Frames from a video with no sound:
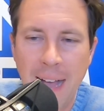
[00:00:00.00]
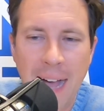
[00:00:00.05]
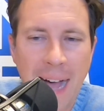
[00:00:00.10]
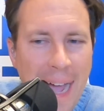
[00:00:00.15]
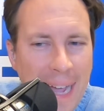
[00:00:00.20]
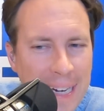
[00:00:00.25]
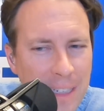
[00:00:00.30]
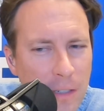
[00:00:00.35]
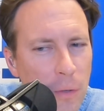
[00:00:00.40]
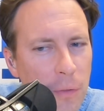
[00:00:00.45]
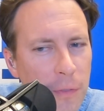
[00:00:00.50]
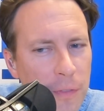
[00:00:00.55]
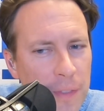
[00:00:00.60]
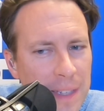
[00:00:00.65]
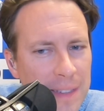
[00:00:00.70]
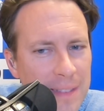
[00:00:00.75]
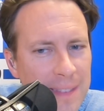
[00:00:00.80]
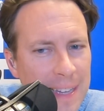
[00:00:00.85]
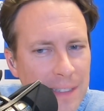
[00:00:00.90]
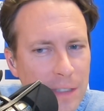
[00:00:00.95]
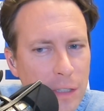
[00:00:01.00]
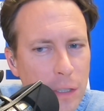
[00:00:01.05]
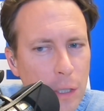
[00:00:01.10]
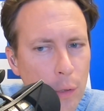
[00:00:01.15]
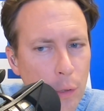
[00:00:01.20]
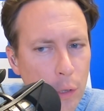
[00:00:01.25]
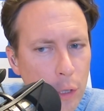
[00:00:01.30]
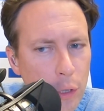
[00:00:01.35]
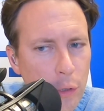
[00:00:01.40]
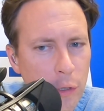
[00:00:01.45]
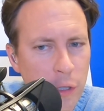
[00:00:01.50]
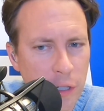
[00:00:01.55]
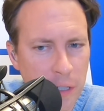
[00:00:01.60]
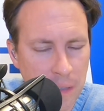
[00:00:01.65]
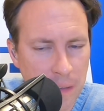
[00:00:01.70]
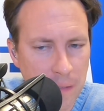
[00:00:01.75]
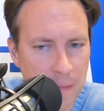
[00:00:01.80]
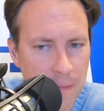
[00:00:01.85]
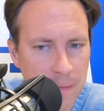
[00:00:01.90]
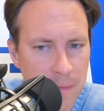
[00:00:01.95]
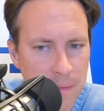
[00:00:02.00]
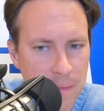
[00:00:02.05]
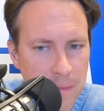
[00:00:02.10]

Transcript: I don't think that's delusion.